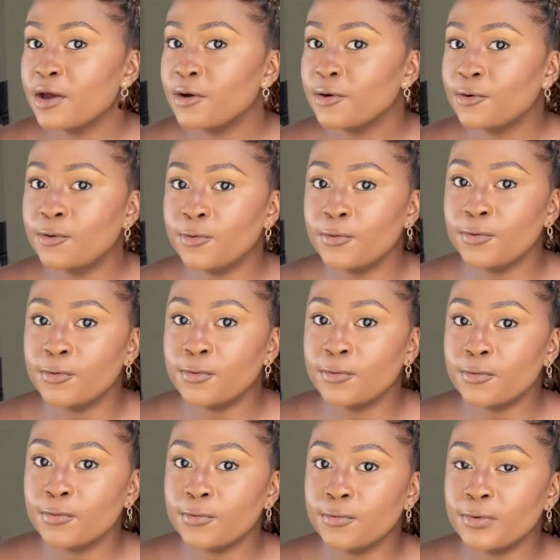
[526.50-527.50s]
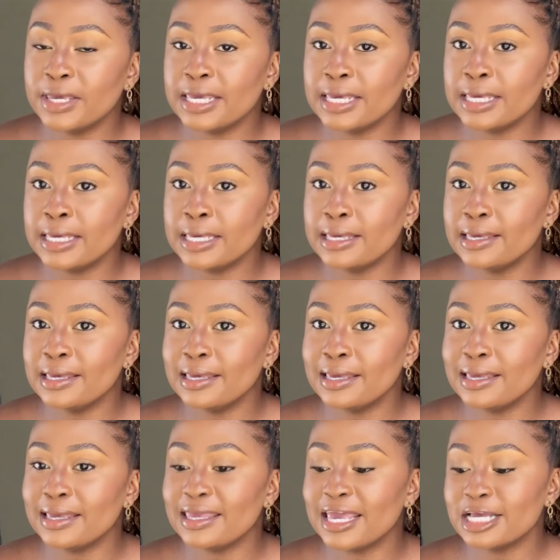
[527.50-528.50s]
Cool. We
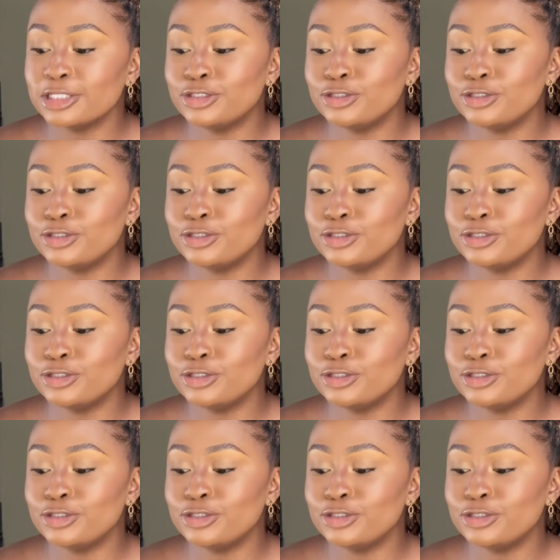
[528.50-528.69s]
get